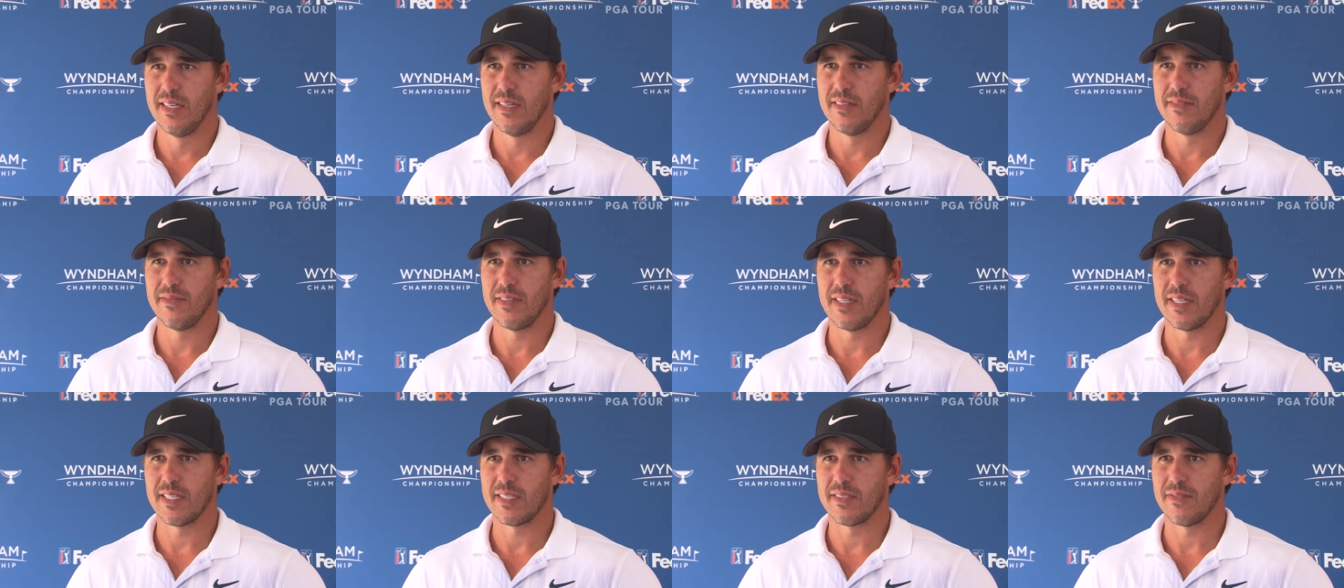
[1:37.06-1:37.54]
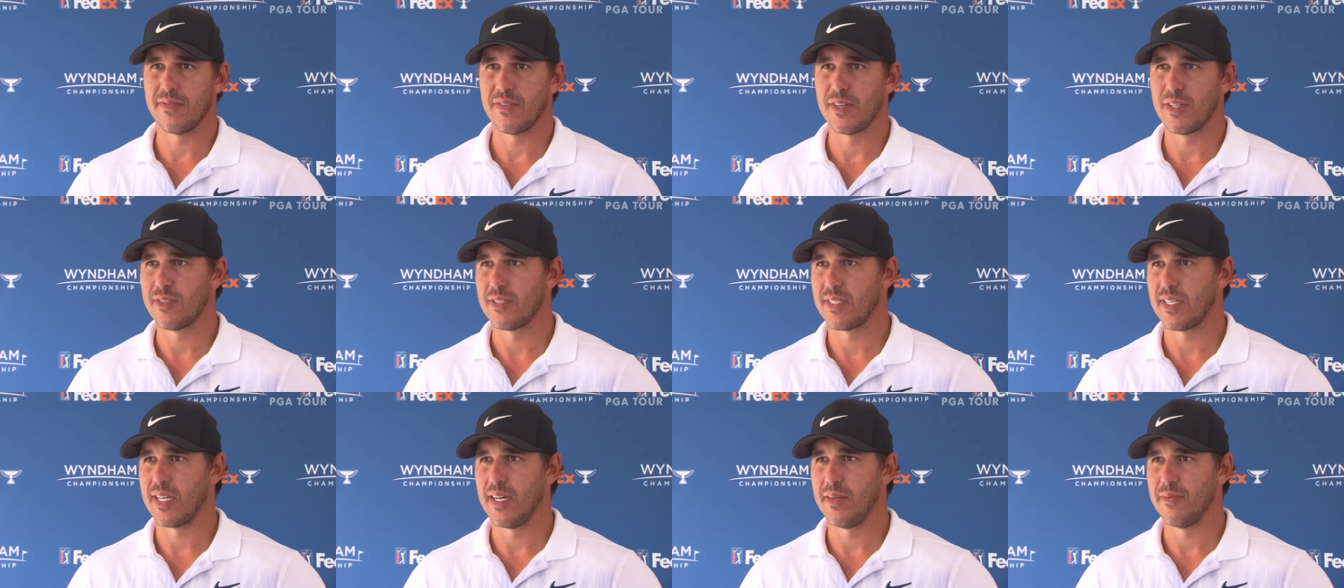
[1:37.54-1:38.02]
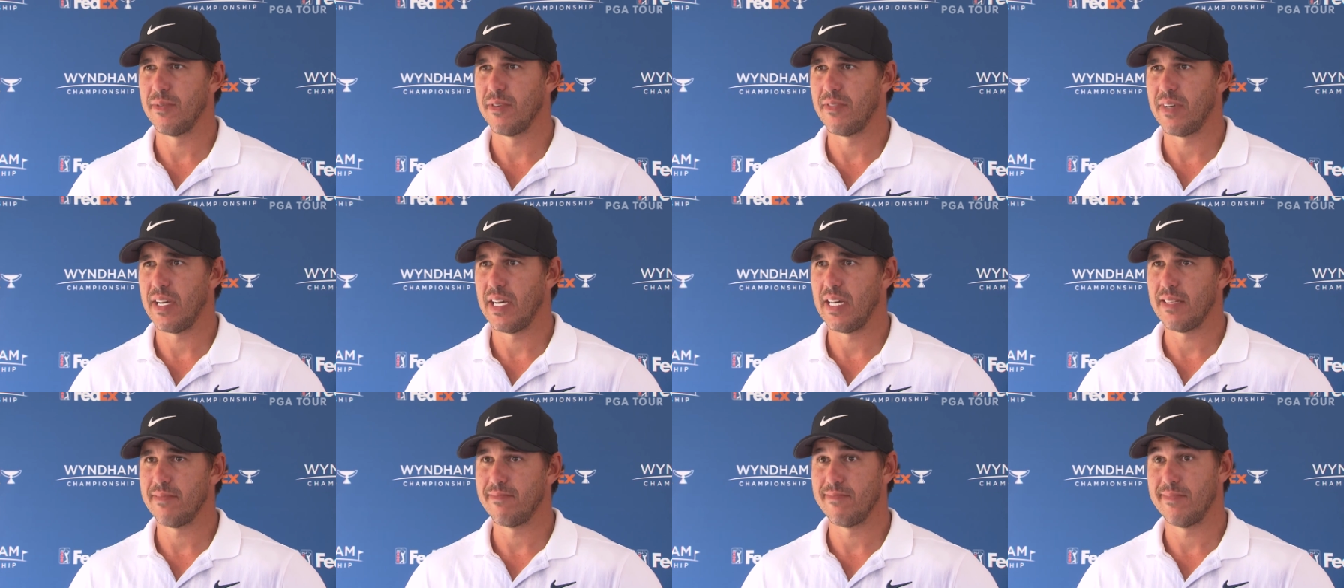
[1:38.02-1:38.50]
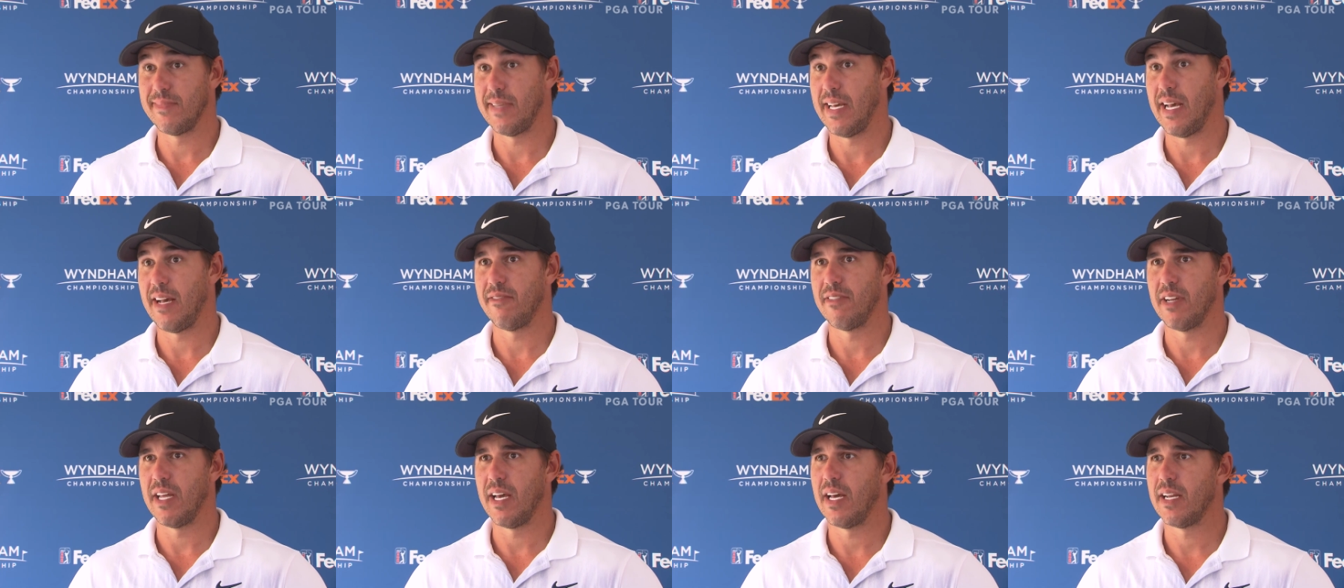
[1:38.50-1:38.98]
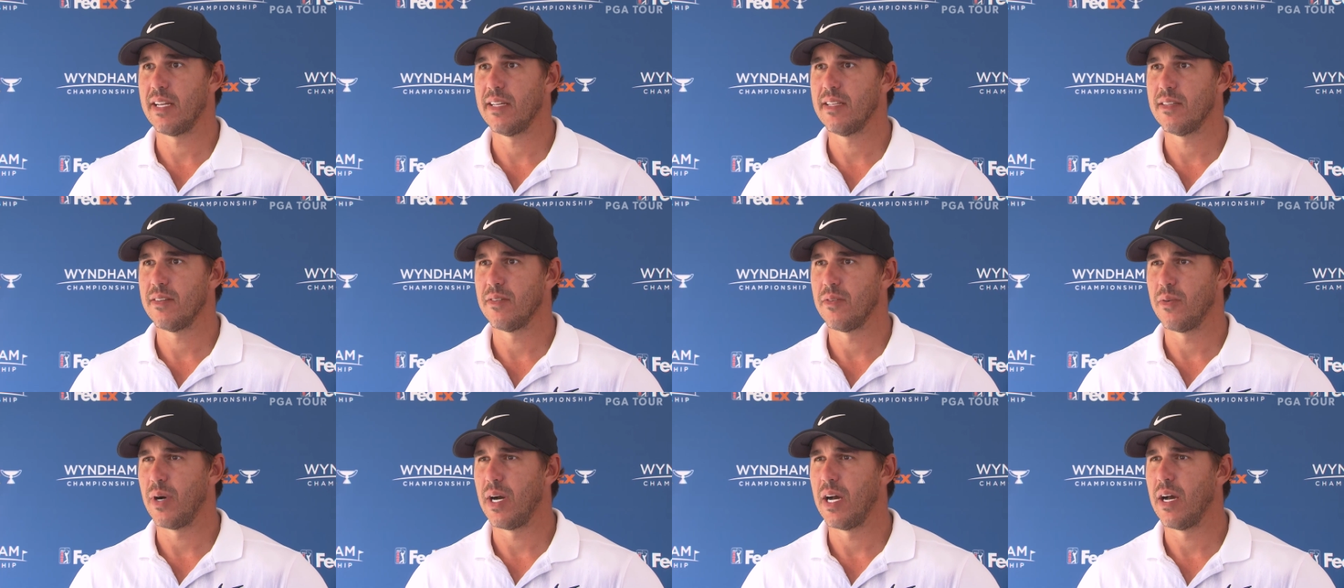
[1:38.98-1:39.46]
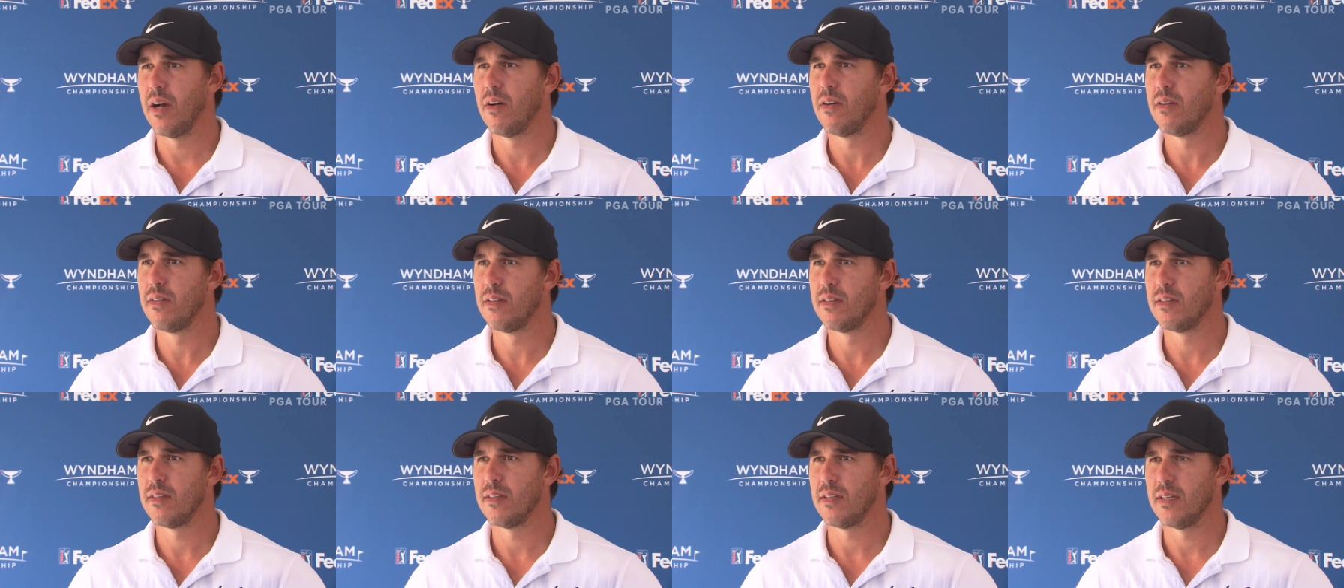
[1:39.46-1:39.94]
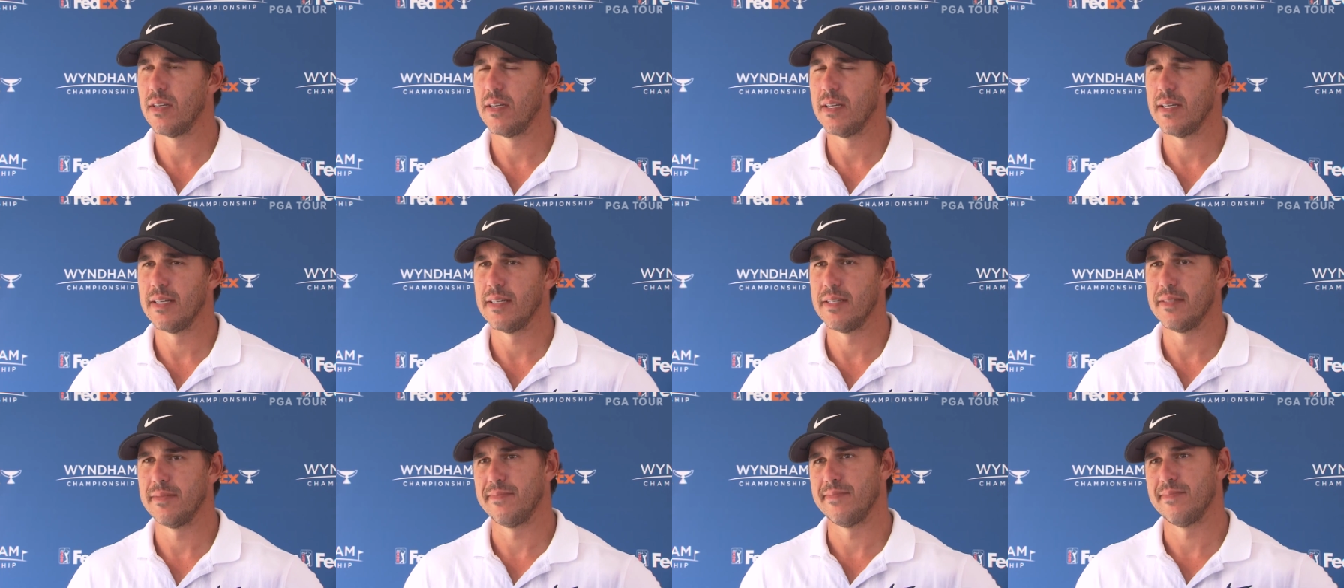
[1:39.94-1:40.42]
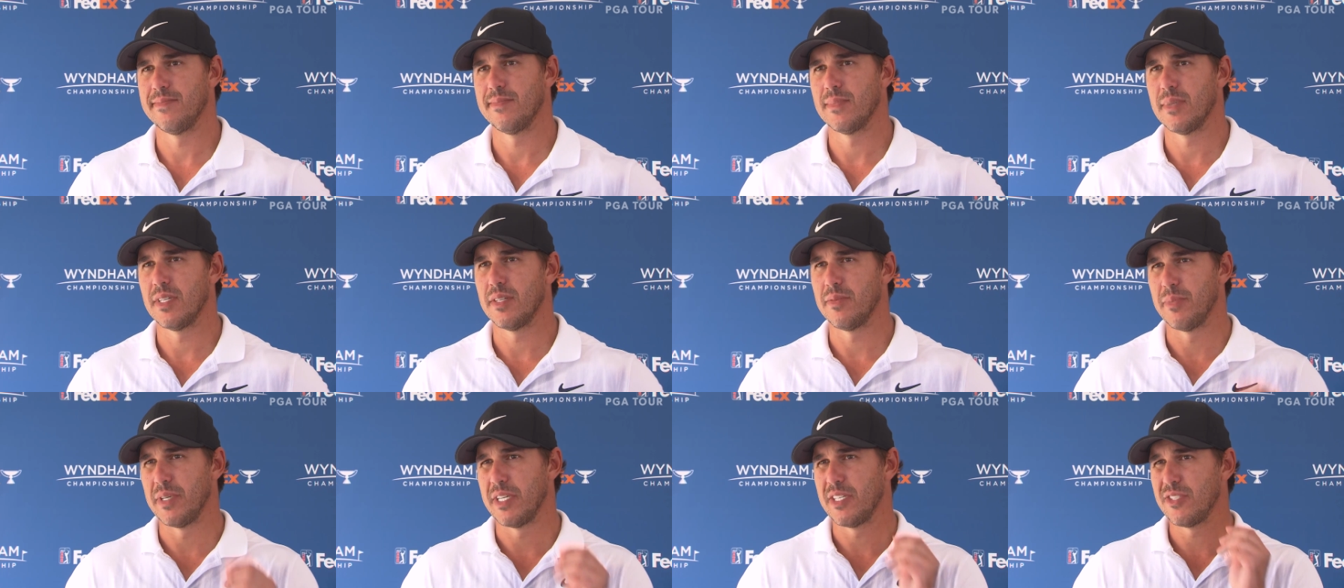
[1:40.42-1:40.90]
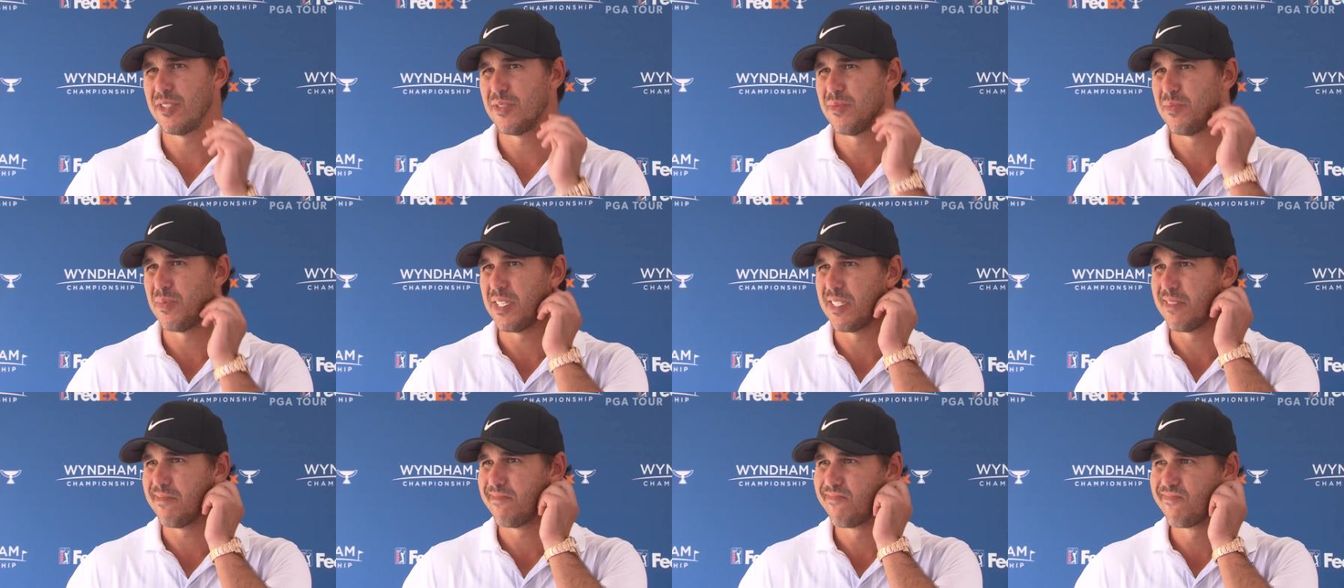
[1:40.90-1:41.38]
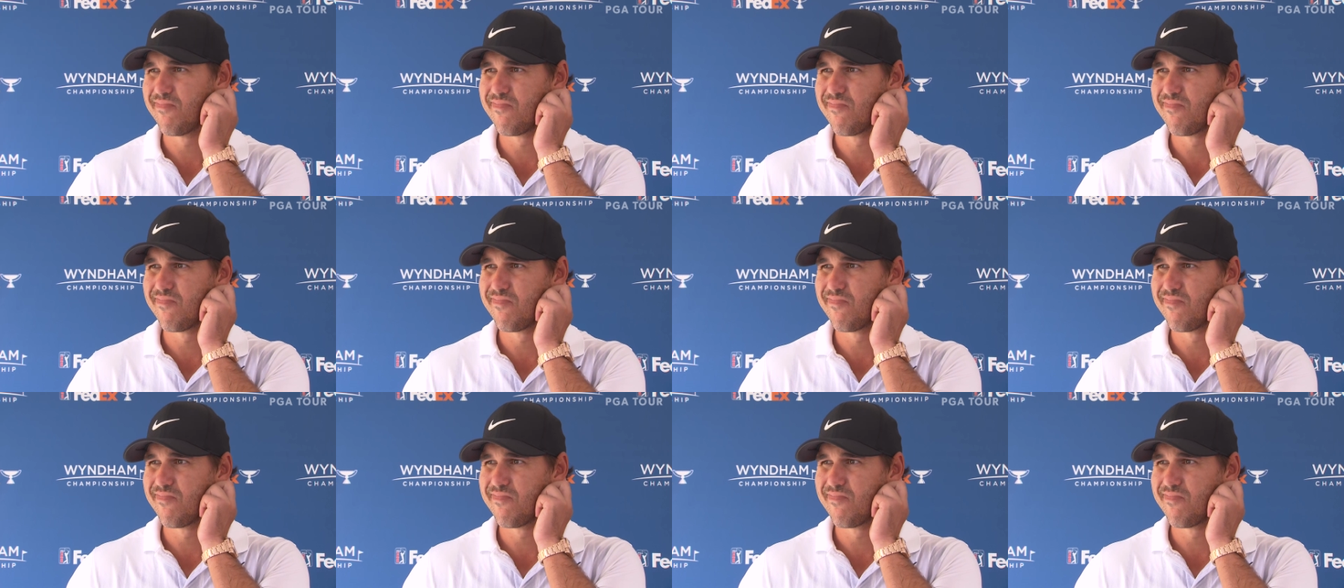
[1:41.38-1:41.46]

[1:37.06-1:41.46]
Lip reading: Felt like the first time haven't had it in a while at a major, but...